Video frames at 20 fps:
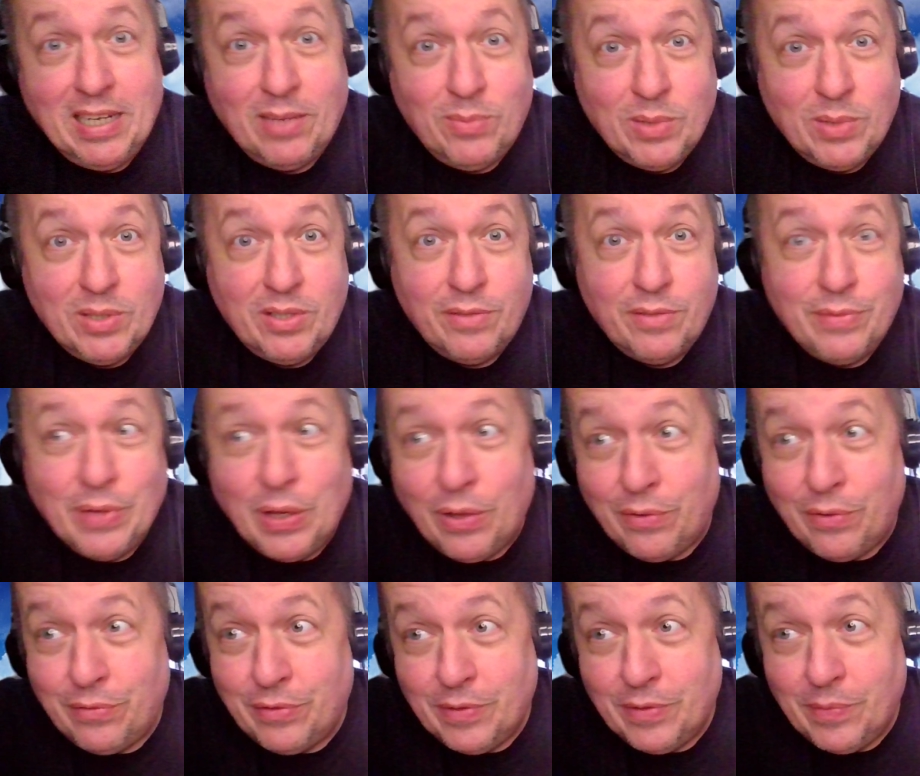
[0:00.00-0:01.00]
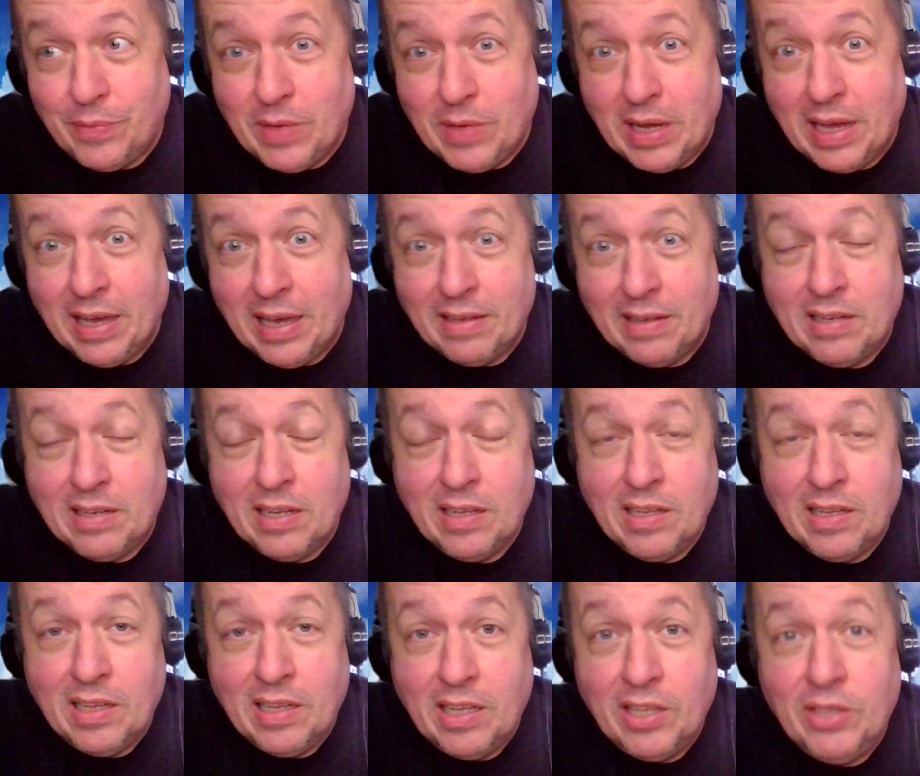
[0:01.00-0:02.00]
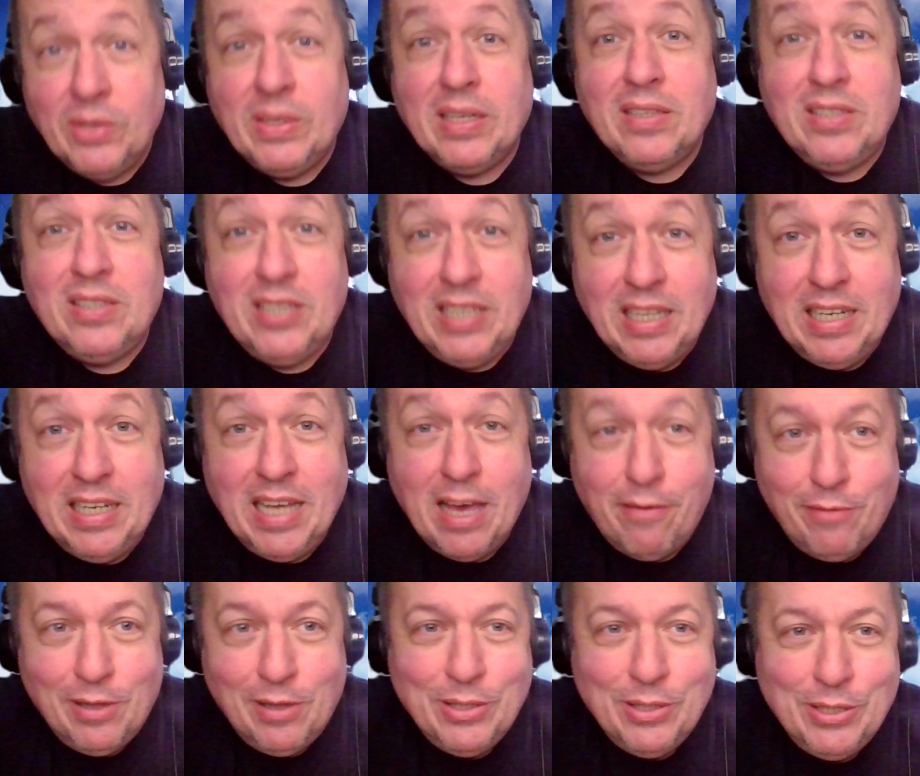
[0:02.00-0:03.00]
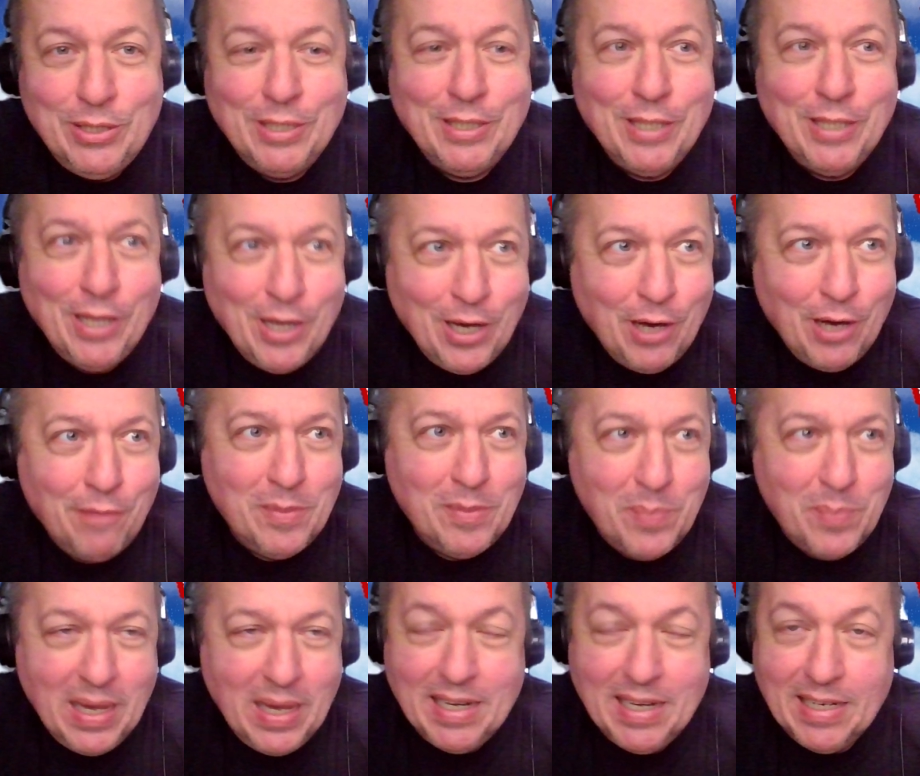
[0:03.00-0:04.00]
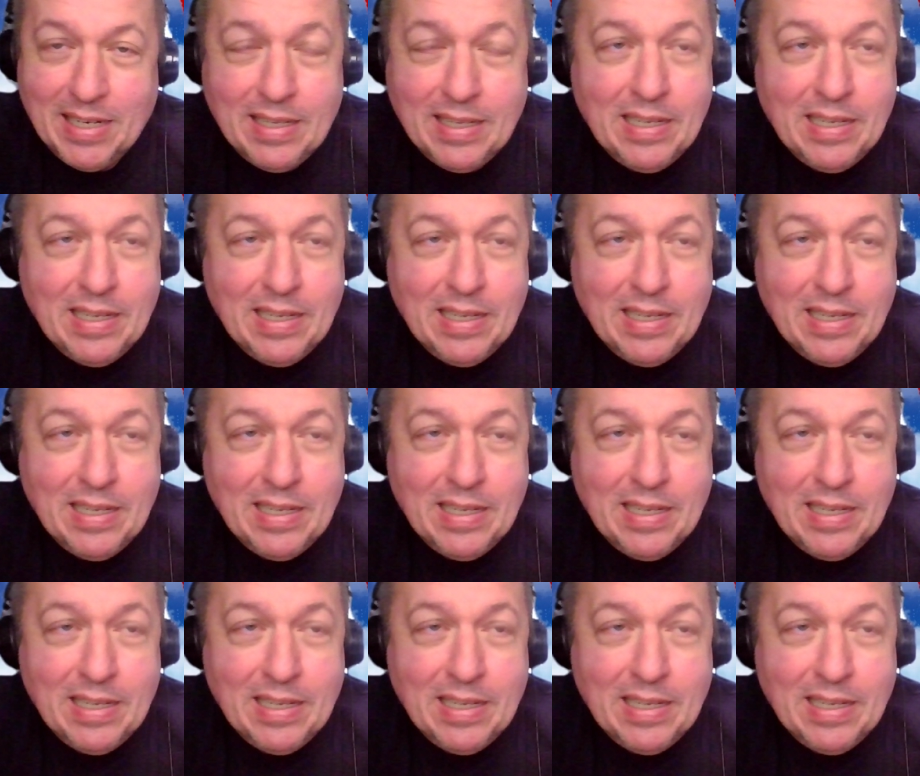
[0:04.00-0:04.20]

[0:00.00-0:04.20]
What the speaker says: was Evolve, and you could see the evolution of the band.